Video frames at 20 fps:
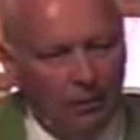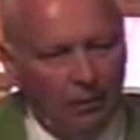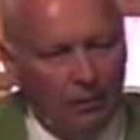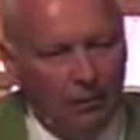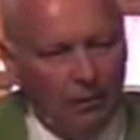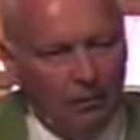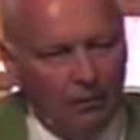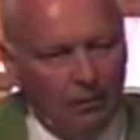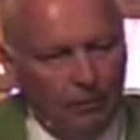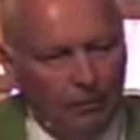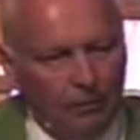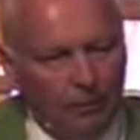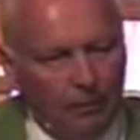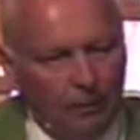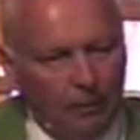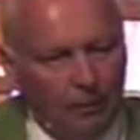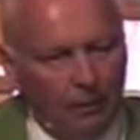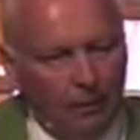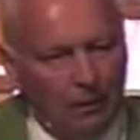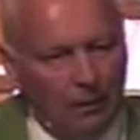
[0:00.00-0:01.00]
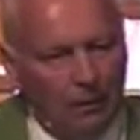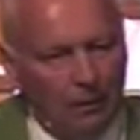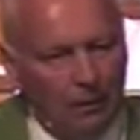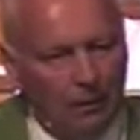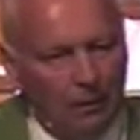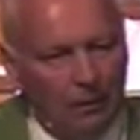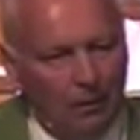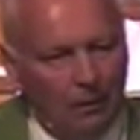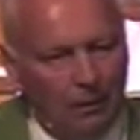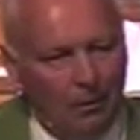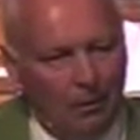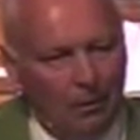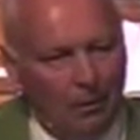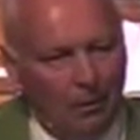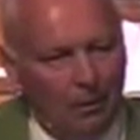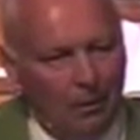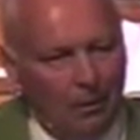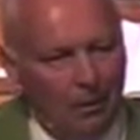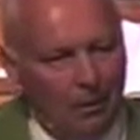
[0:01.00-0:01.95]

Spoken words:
Nobody speaks.